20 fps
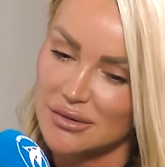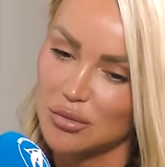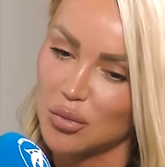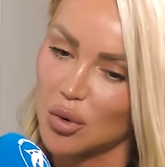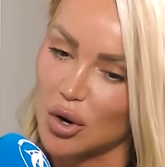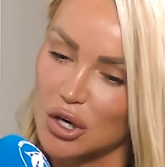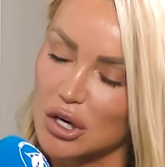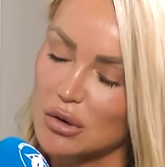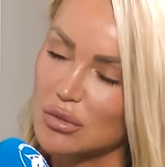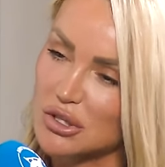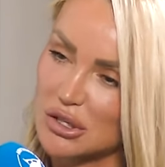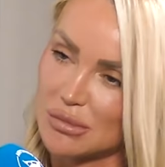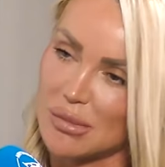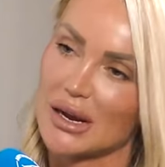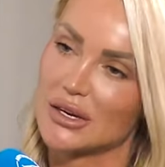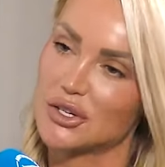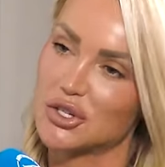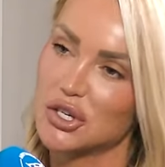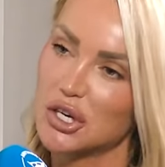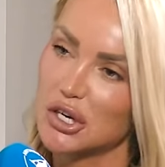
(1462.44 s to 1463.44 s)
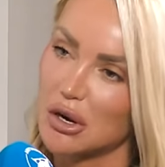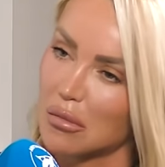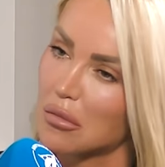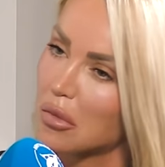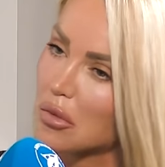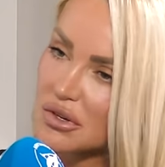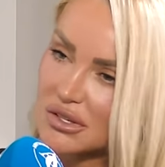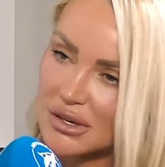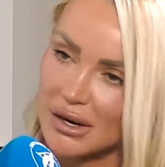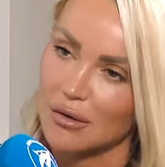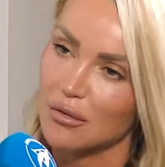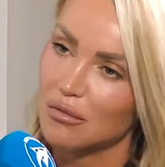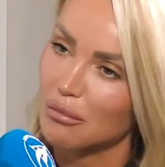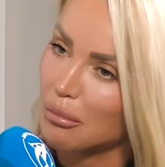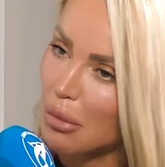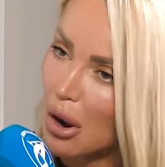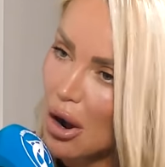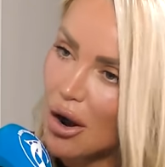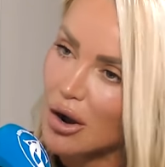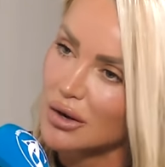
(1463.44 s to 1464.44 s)
what you would imagine, you know, I wasn't out
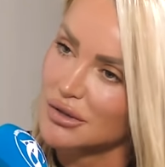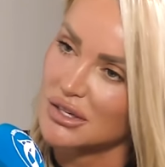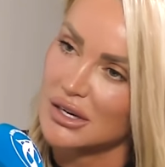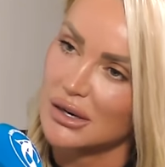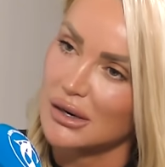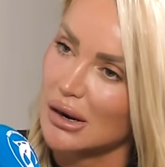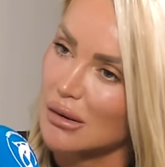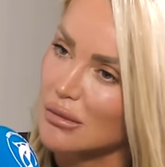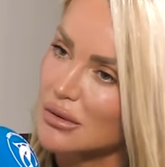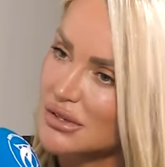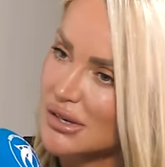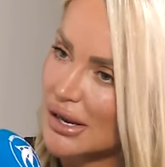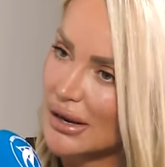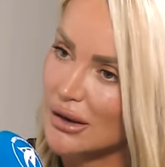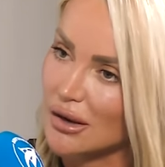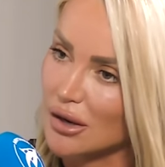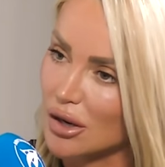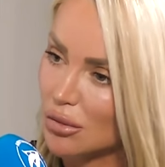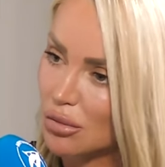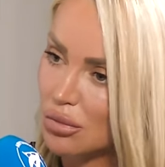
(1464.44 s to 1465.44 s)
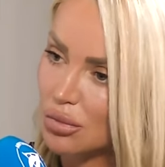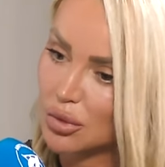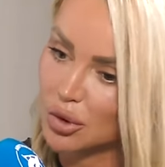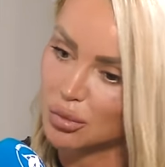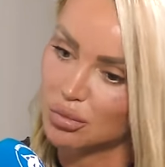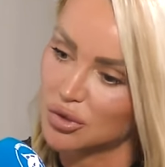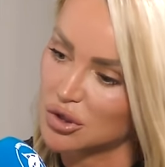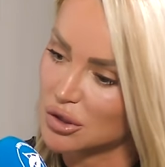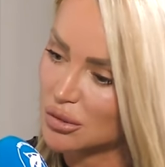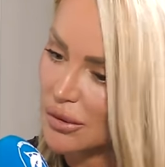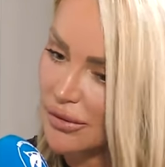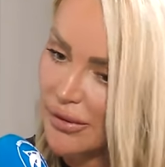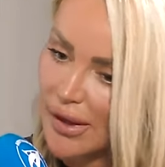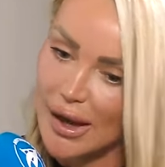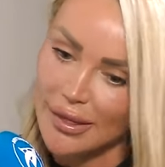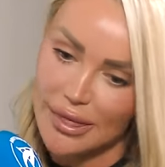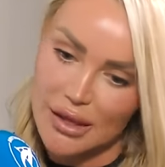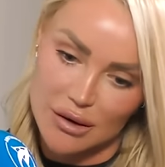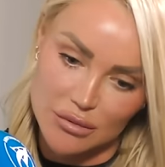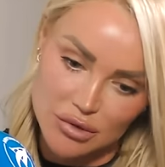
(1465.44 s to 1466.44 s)
partying. I was like doing
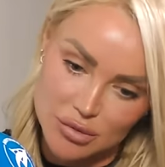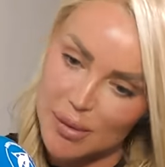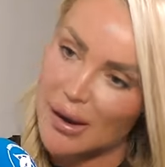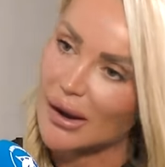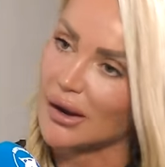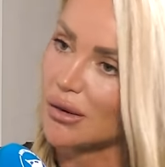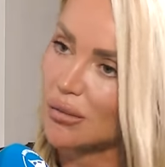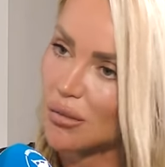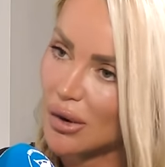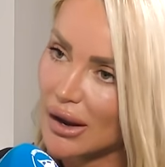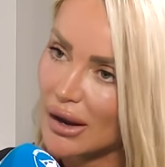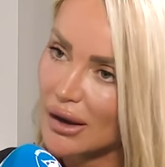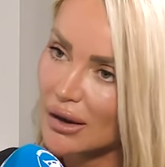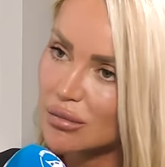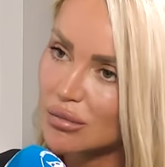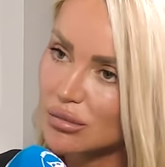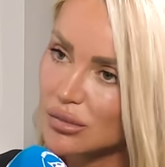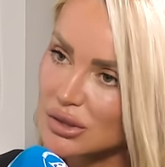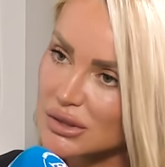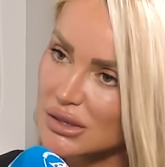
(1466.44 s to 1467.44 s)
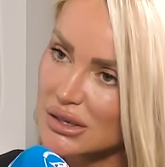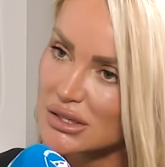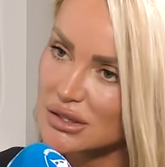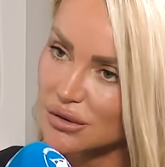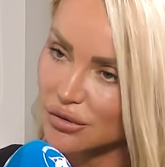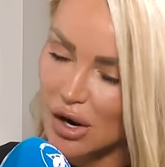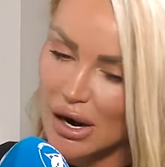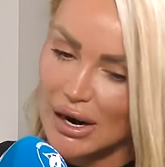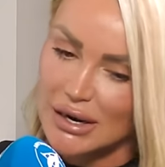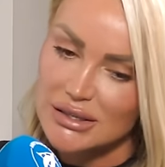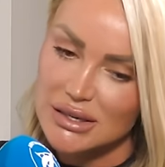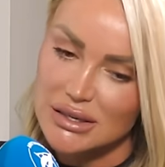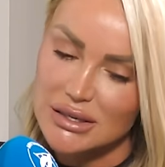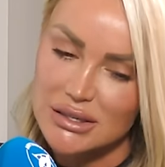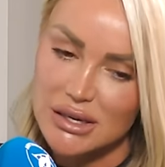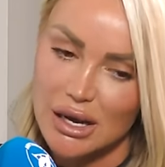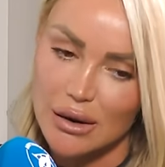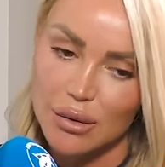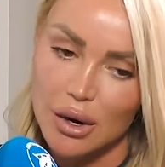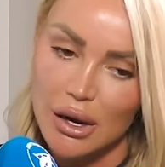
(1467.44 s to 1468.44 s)
that, and then I was back in work Monday to Friday,
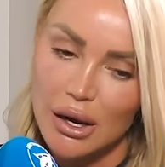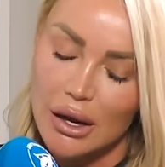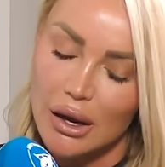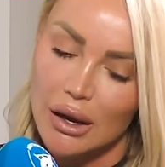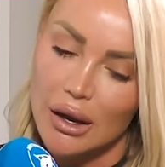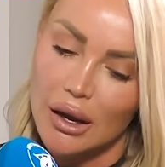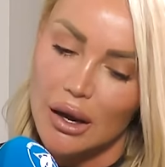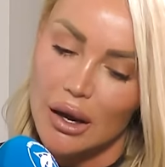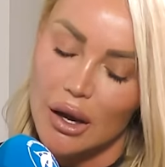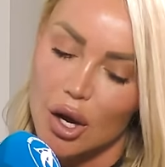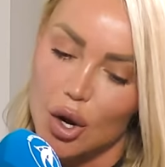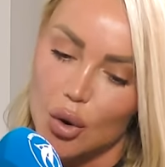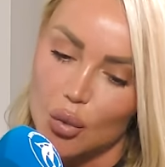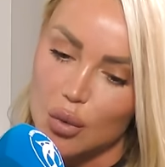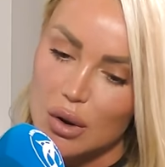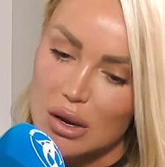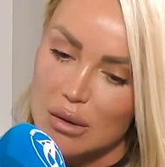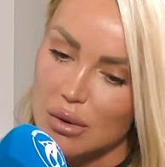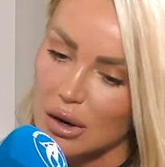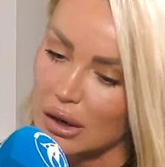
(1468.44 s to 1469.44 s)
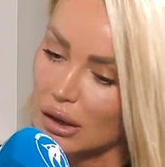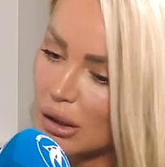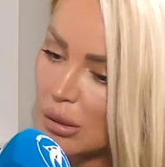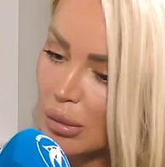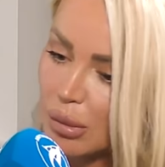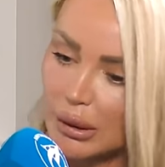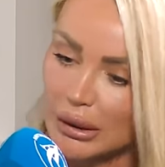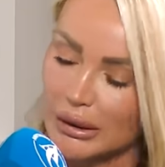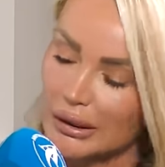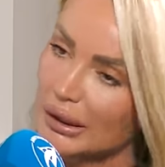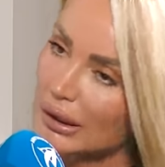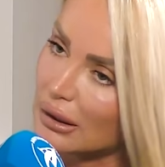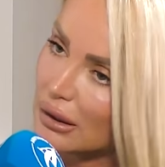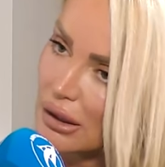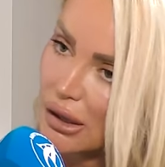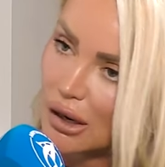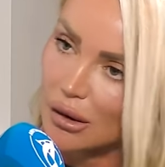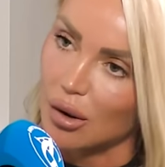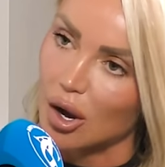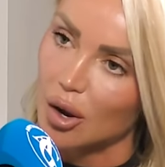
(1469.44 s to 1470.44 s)
so we were complete,
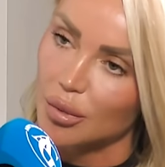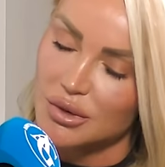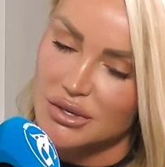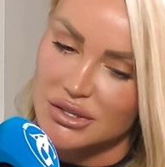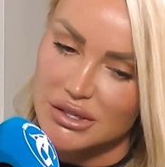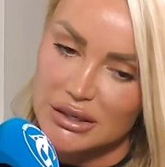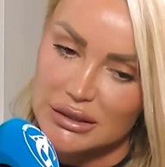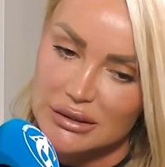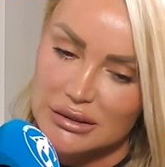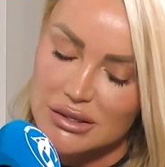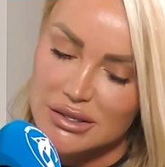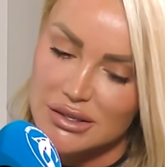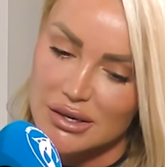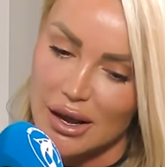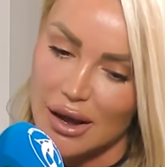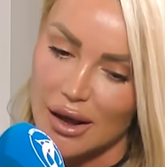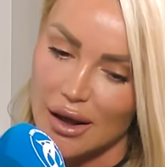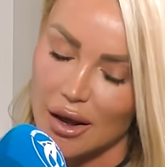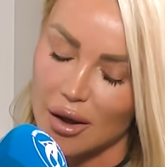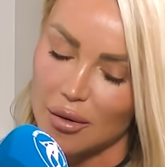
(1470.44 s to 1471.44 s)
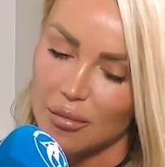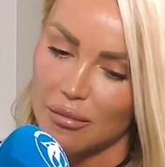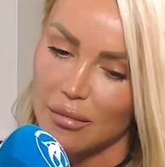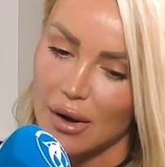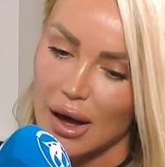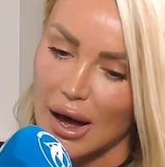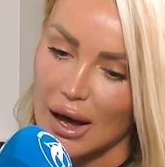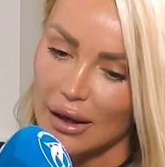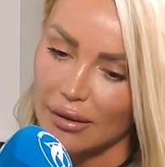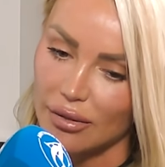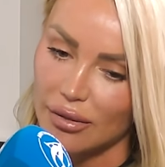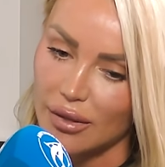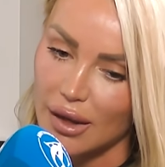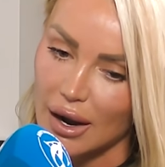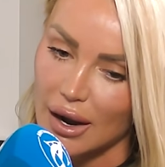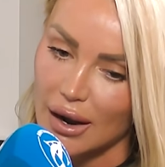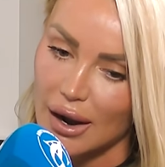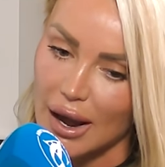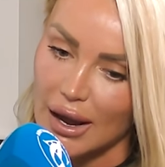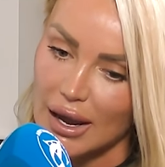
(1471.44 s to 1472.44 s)
you know, opposites. Um, and
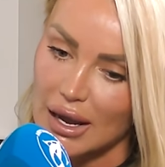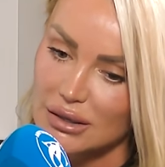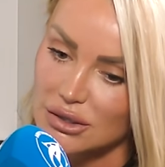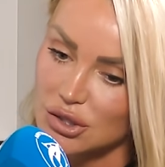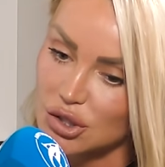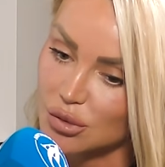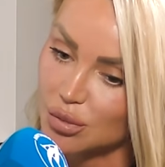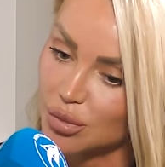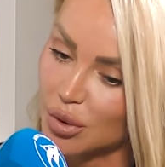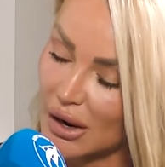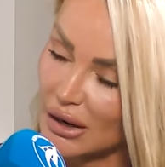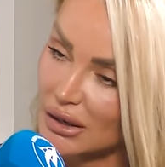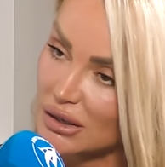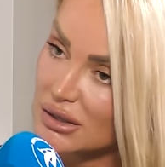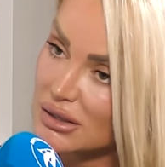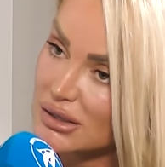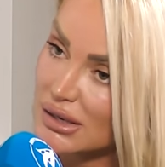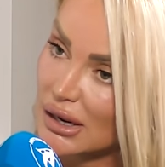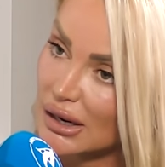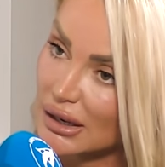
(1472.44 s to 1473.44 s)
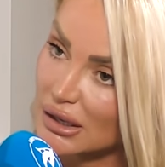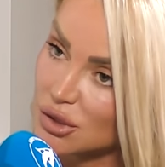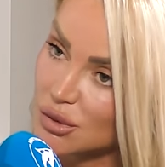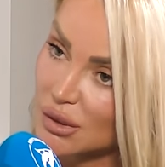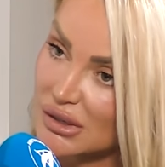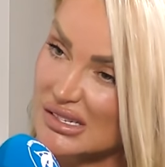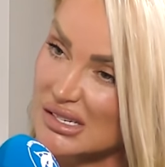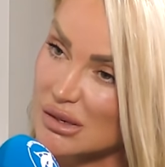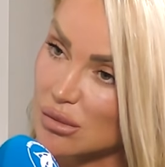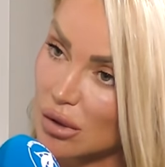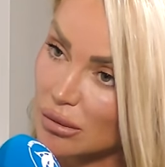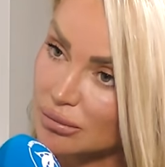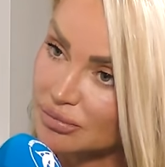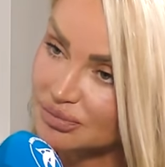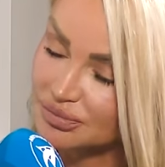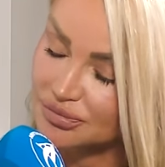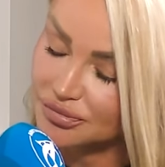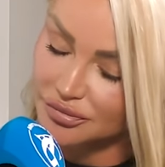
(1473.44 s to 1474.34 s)
then I ended up pregnant at like twenty one,